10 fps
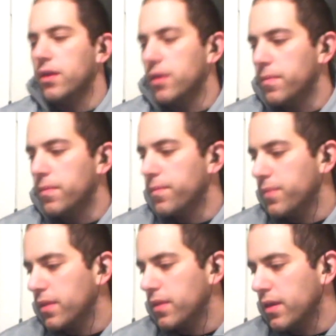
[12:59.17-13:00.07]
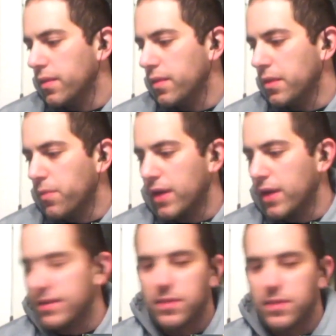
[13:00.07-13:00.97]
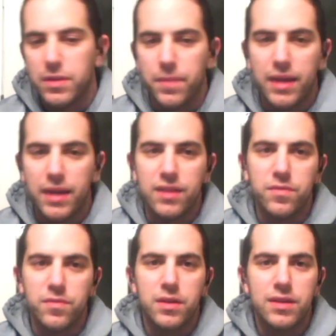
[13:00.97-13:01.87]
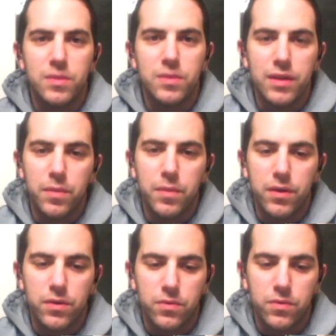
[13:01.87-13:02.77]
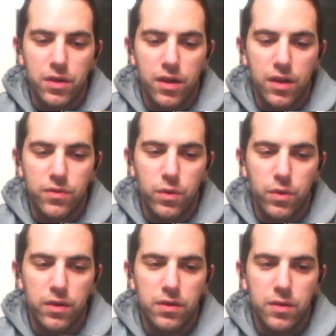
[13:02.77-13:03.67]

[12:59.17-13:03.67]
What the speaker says: I mean, the price needs to be competitive, but it needs to be up there enough to where